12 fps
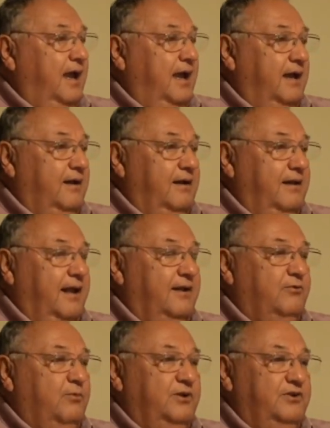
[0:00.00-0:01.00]
And
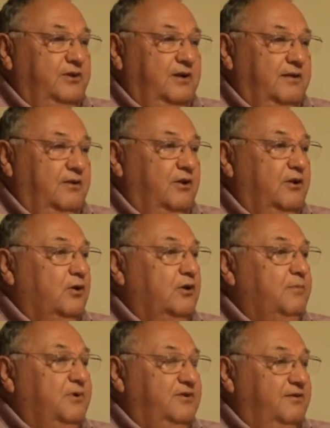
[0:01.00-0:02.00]
that's what you, the
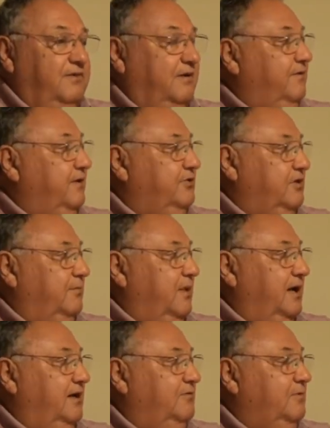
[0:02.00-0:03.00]
North Pacific Fishery
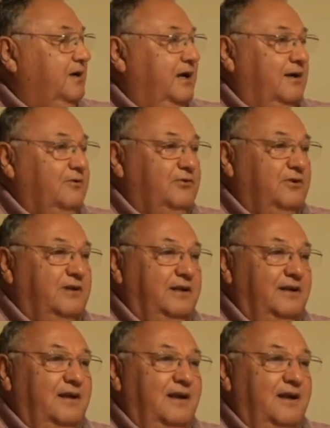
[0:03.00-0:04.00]
Management Council
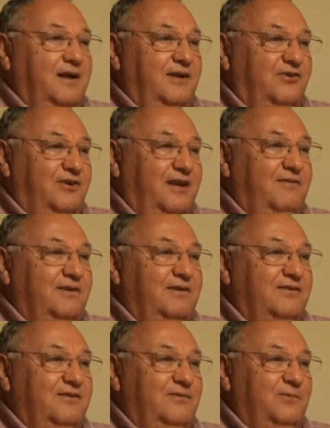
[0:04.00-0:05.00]
and
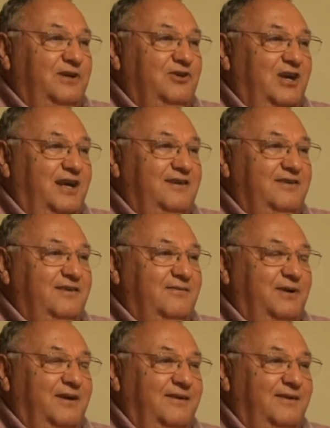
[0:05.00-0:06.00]
Stevens, we changed,
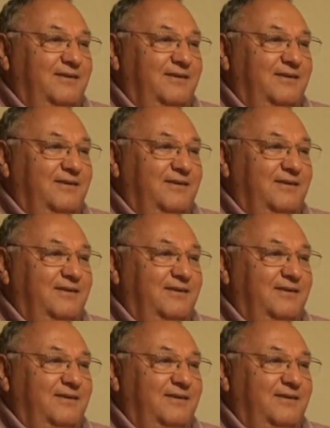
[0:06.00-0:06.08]
we,